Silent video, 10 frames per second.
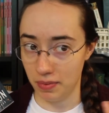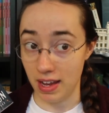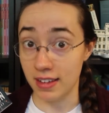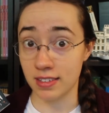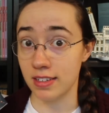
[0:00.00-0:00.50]

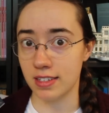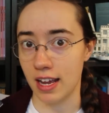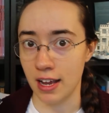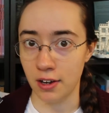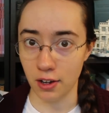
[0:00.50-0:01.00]
isn't
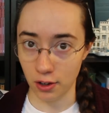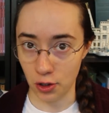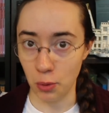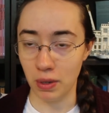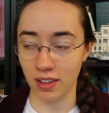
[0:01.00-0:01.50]
in
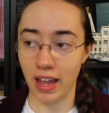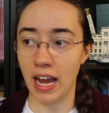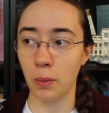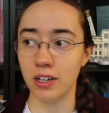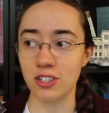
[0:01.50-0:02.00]
human
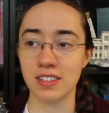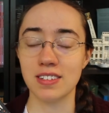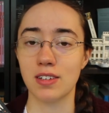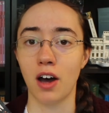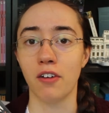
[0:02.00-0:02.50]
language and
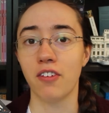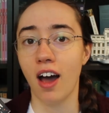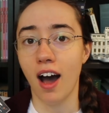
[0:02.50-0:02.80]
stuff,